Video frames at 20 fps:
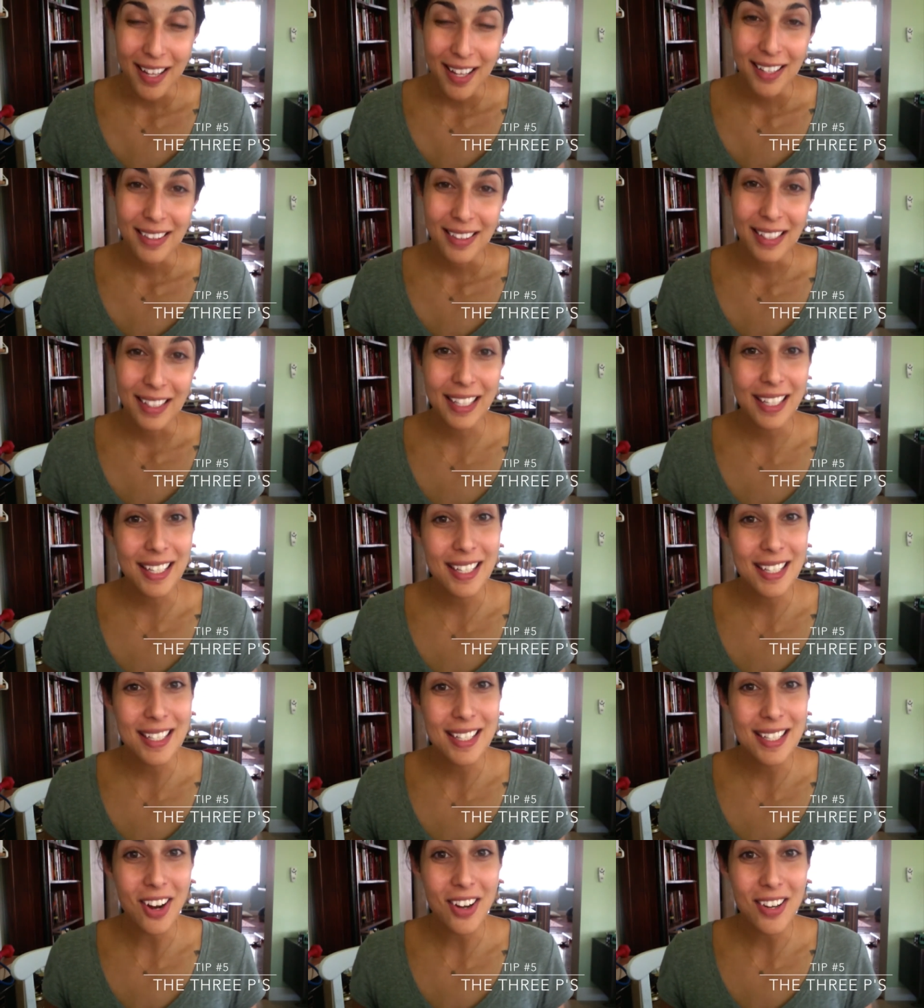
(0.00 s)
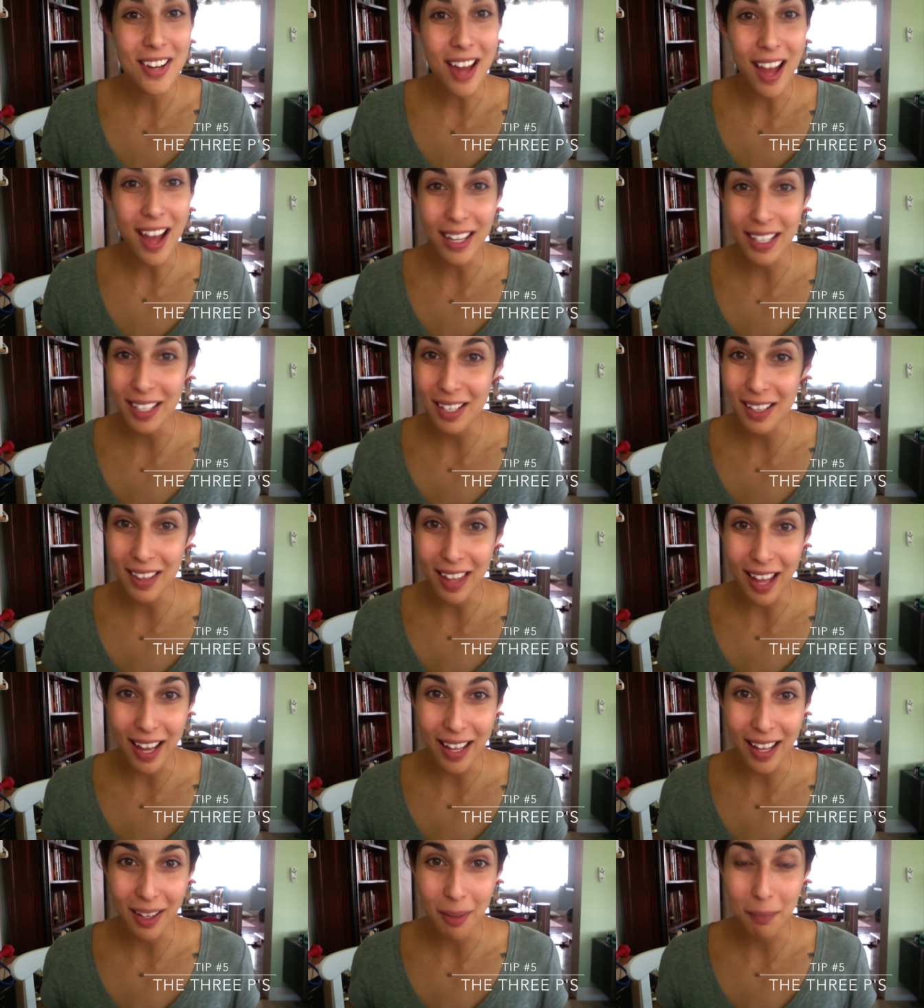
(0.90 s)
The kids are not gonna
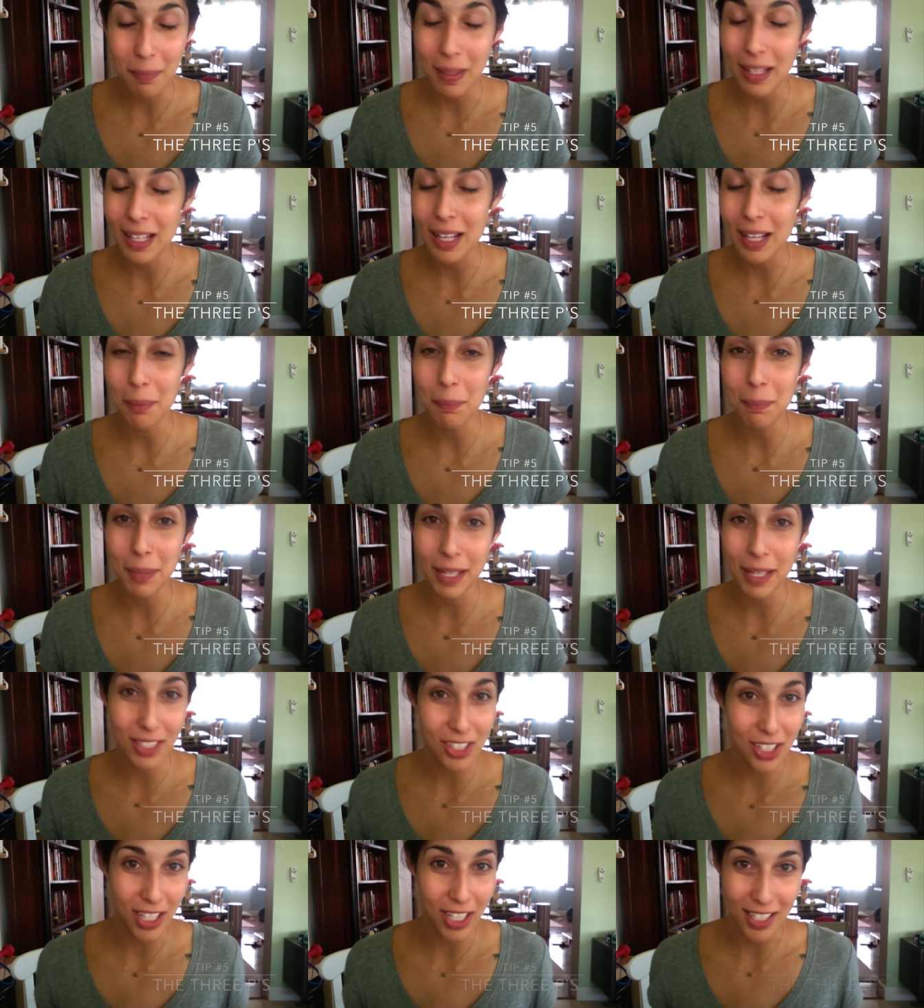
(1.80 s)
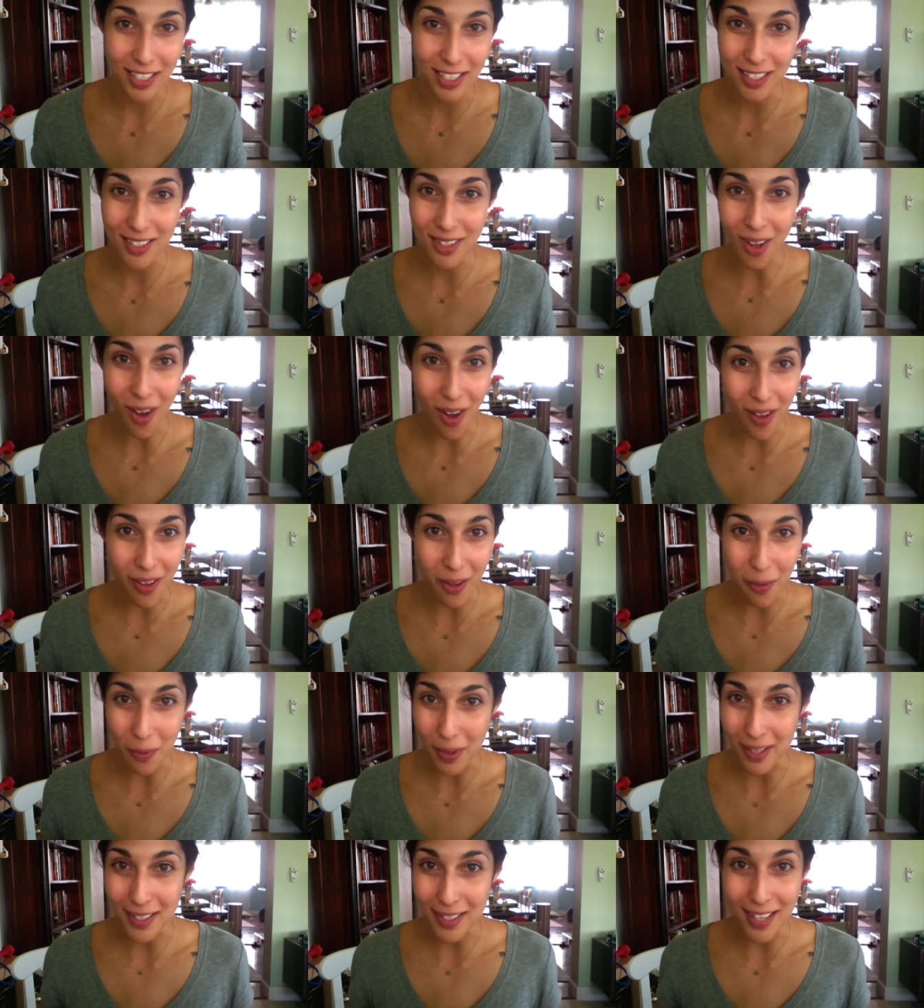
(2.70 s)
like making big changes all
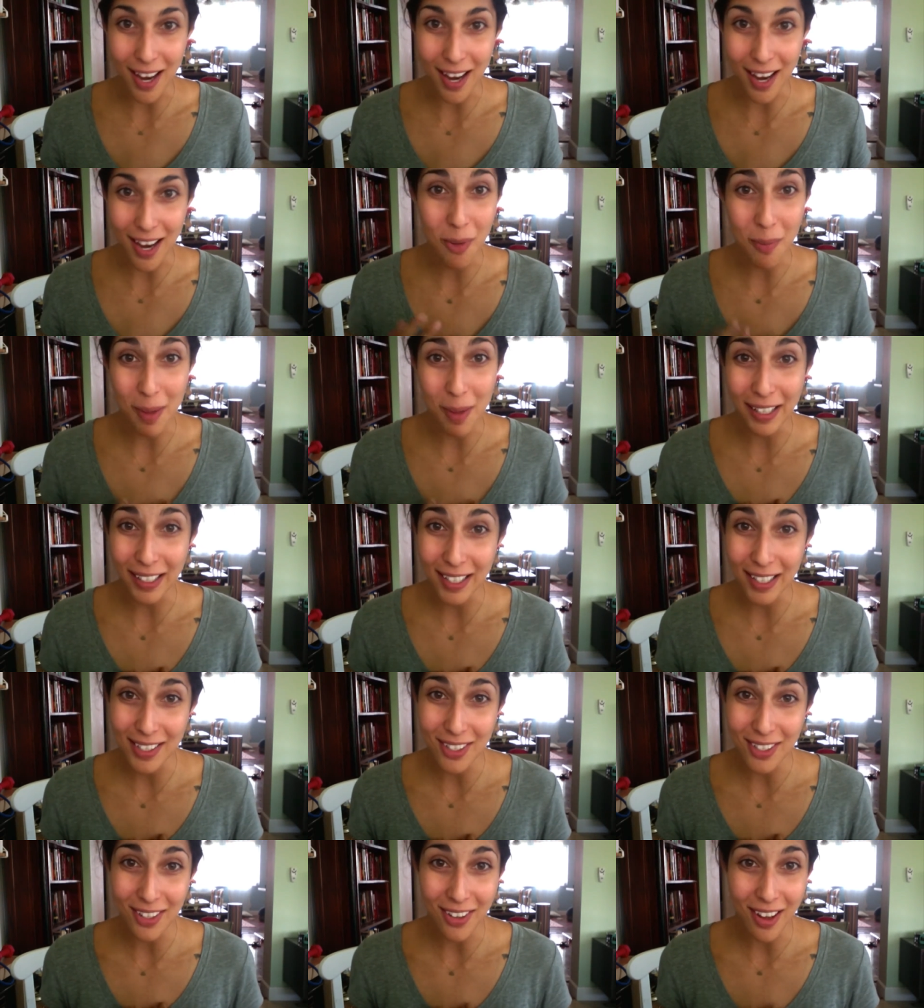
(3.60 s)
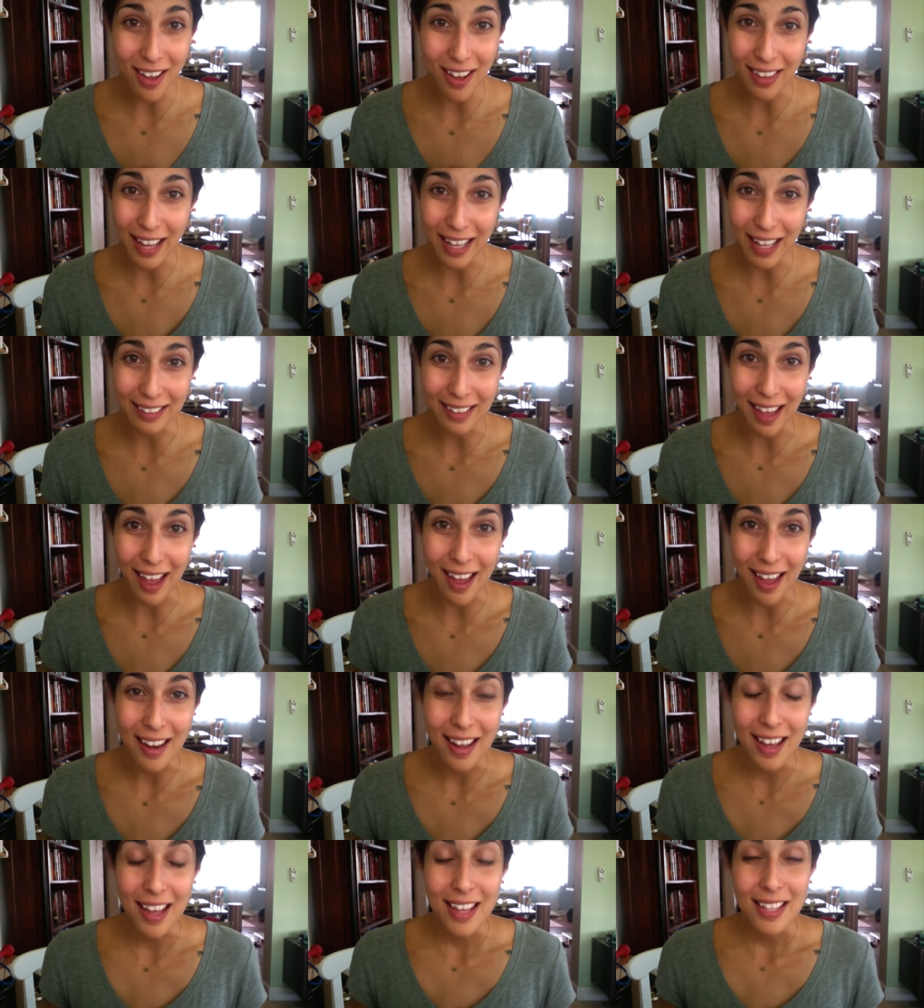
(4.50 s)
at once. I know my kids are not like that.